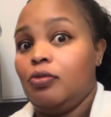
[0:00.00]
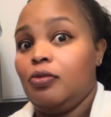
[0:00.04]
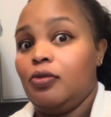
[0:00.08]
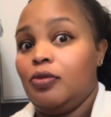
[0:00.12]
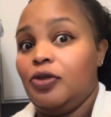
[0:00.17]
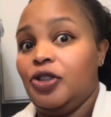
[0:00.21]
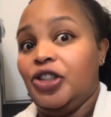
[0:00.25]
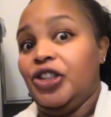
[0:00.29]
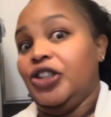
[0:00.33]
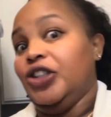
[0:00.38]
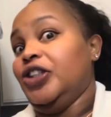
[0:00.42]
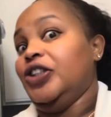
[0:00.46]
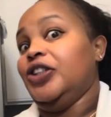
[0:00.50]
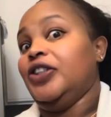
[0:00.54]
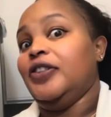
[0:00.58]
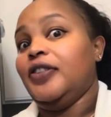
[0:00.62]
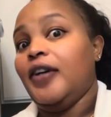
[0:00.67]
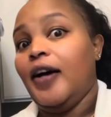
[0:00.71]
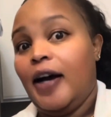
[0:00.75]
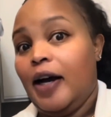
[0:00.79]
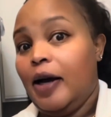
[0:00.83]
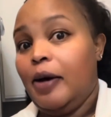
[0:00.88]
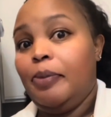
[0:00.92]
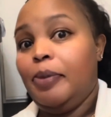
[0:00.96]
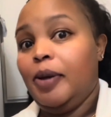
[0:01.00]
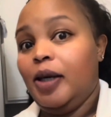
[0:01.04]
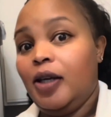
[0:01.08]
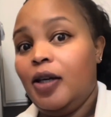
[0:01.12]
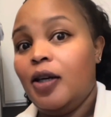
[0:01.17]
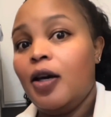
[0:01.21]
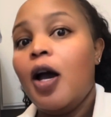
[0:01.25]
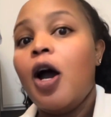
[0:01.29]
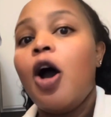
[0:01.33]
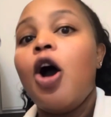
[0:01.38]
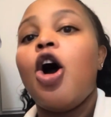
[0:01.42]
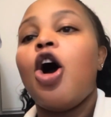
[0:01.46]
she's happy?
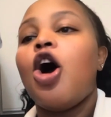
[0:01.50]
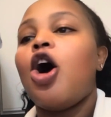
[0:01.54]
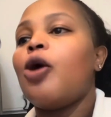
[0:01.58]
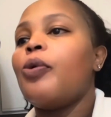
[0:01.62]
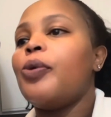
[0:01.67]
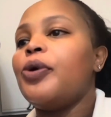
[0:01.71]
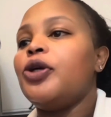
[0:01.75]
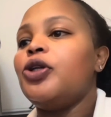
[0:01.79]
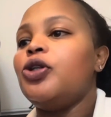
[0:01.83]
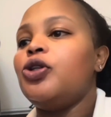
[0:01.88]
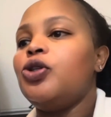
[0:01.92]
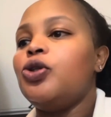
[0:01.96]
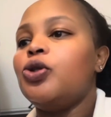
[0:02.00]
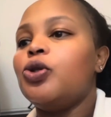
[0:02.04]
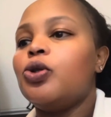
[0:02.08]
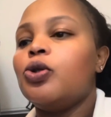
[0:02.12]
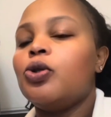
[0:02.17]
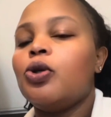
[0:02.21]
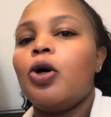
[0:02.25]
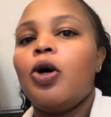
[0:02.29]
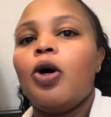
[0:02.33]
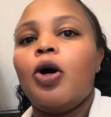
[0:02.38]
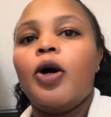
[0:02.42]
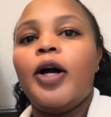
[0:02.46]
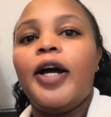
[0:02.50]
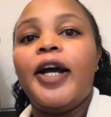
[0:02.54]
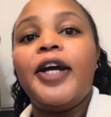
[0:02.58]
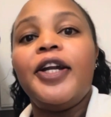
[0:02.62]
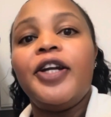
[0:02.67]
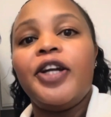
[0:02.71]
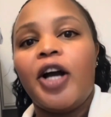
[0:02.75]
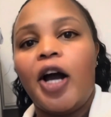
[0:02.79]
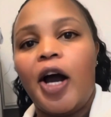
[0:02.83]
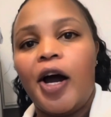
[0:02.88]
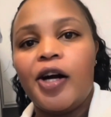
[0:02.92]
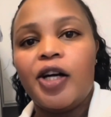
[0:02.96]
Or will you
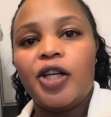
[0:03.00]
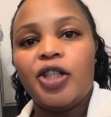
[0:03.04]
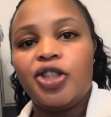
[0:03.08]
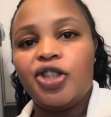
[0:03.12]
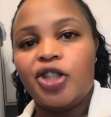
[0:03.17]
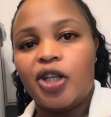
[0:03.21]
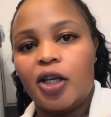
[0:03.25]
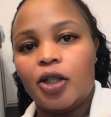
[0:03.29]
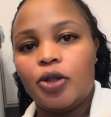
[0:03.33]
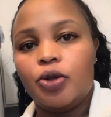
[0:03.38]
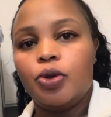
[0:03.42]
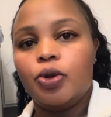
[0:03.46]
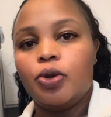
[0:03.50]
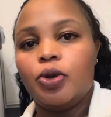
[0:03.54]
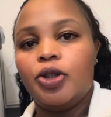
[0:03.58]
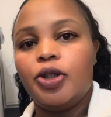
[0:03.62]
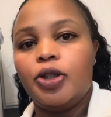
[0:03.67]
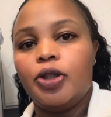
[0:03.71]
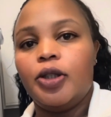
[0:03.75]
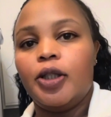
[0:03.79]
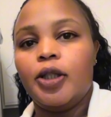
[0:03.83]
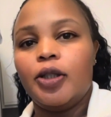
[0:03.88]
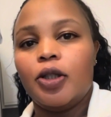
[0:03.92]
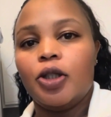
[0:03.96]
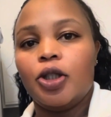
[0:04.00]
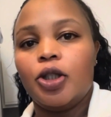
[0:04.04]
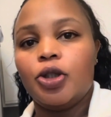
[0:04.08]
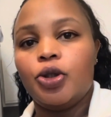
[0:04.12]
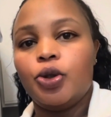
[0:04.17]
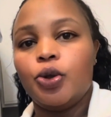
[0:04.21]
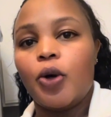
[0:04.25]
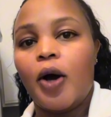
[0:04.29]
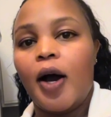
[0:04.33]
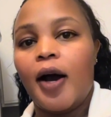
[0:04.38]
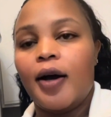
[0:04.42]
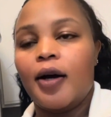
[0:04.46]
encourage her to
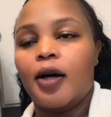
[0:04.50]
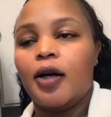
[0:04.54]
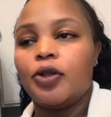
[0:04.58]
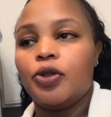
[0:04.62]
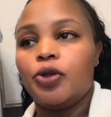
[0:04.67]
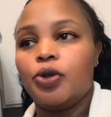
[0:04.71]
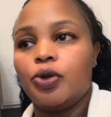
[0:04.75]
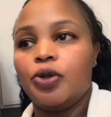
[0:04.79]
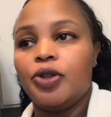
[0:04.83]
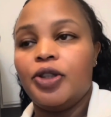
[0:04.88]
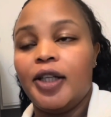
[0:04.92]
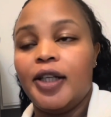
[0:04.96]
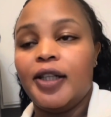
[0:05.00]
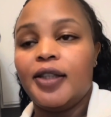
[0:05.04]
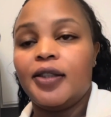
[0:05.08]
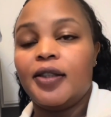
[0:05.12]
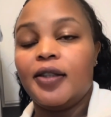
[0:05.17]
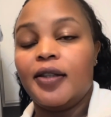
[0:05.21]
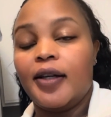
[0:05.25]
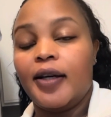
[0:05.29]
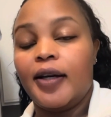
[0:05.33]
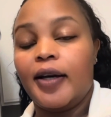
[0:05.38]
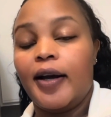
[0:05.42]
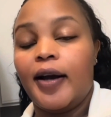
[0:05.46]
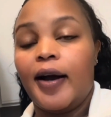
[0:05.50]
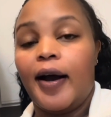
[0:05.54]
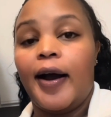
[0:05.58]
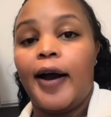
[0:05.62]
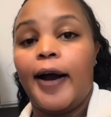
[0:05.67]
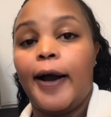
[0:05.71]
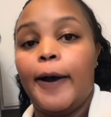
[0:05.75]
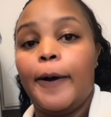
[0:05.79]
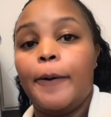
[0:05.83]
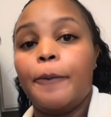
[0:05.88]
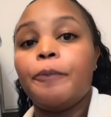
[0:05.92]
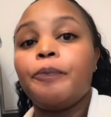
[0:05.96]
date the
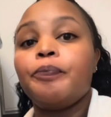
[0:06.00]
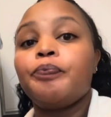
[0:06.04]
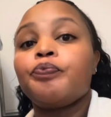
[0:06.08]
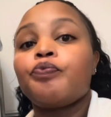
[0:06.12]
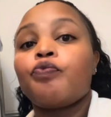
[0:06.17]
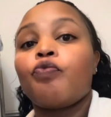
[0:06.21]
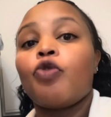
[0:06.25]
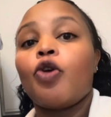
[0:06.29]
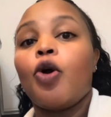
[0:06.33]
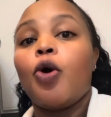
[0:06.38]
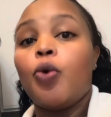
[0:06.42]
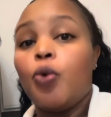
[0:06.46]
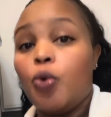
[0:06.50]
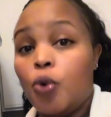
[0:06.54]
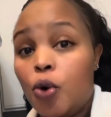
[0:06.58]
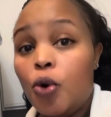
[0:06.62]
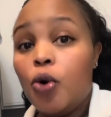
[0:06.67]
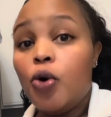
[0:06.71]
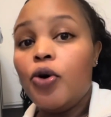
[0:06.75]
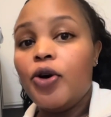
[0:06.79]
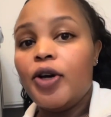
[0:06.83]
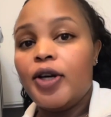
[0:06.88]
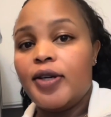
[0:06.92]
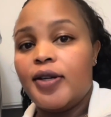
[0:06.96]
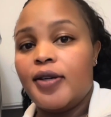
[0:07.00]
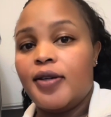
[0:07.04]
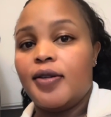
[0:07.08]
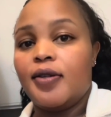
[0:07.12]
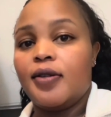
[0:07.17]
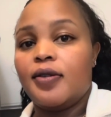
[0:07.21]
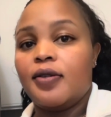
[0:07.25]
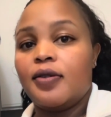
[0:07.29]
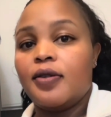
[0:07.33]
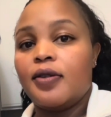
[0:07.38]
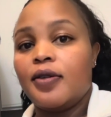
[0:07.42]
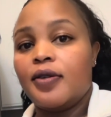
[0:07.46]
guy who is
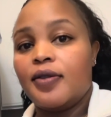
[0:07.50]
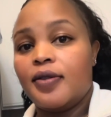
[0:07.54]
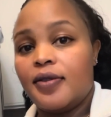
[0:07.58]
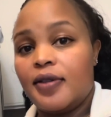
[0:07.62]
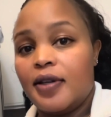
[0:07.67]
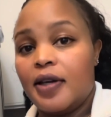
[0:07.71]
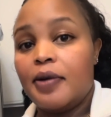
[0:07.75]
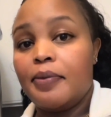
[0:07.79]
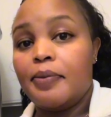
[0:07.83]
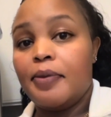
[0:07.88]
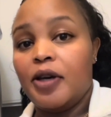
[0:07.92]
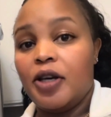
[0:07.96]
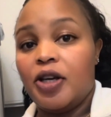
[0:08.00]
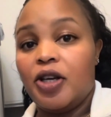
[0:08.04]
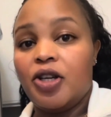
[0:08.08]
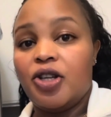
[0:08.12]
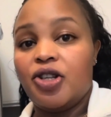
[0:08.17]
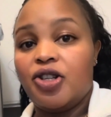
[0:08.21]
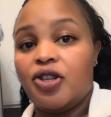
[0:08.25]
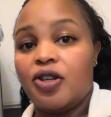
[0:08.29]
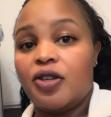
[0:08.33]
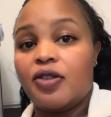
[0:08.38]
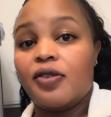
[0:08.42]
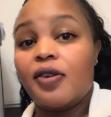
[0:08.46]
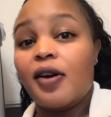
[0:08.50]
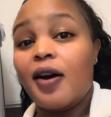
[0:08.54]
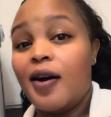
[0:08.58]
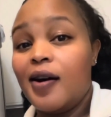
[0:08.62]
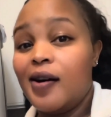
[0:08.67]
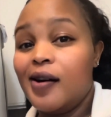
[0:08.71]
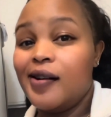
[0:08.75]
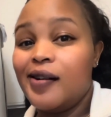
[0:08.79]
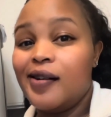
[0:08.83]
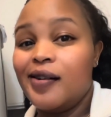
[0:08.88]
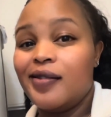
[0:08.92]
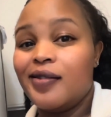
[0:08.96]
same age as
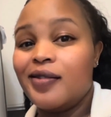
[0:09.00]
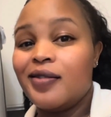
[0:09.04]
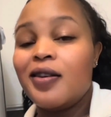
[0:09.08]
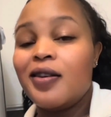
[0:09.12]
hers